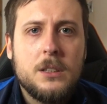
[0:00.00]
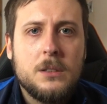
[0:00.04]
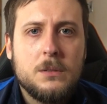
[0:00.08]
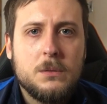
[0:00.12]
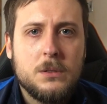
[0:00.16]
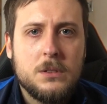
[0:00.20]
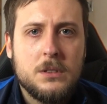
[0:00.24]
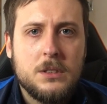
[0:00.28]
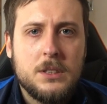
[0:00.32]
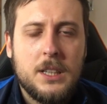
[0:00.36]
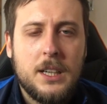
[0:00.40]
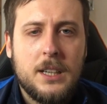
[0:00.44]

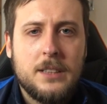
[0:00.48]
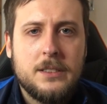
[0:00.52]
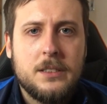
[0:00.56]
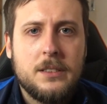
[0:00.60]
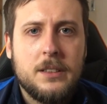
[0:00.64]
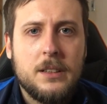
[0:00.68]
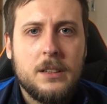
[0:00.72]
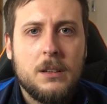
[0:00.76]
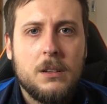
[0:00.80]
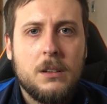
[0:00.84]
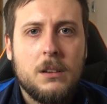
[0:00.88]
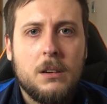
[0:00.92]
We'll start to see
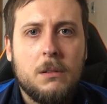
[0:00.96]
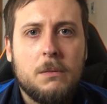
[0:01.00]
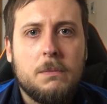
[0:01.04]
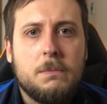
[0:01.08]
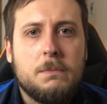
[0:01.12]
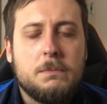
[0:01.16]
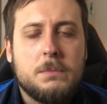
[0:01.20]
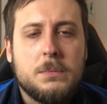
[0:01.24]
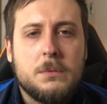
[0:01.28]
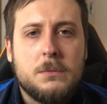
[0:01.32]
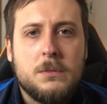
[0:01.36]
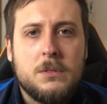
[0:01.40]
a lot of
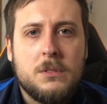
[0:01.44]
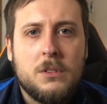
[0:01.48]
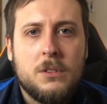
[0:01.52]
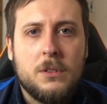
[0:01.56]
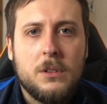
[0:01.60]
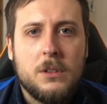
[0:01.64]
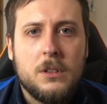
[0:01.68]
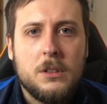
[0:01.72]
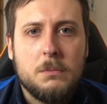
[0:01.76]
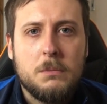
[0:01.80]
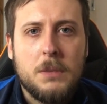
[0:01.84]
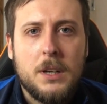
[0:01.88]

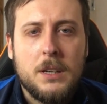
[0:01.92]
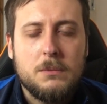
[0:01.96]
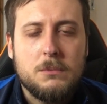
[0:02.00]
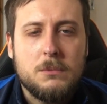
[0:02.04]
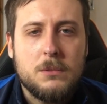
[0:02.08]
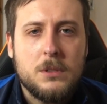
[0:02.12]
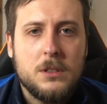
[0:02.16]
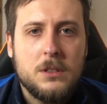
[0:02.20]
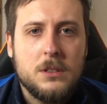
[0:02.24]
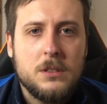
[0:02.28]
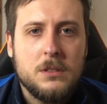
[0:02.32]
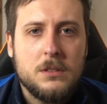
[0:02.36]
third man
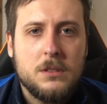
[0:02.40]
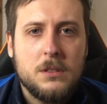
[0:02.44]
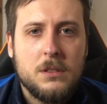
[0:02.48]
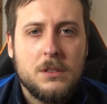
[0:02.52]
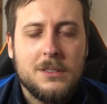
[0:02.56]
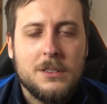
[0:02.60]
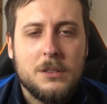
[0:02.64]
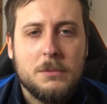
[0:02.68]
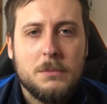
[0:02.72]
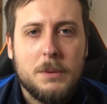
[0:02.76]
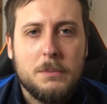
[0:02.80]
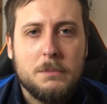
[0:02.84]
runs or
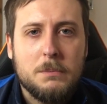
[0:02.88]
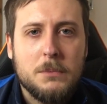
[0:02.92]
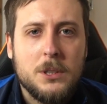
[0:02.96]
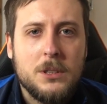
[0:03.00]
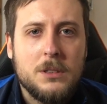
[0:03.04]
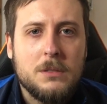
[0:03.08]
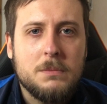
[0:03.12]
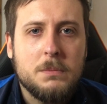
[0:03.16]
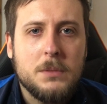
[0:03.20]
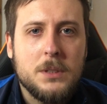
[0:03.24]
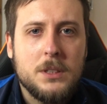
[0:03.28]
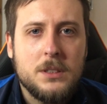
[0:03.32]
third man
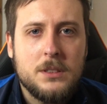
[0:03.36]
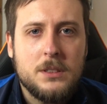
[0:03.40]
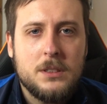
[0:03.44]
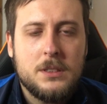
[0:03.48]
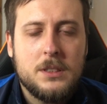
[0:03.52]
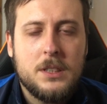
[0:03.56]
movements.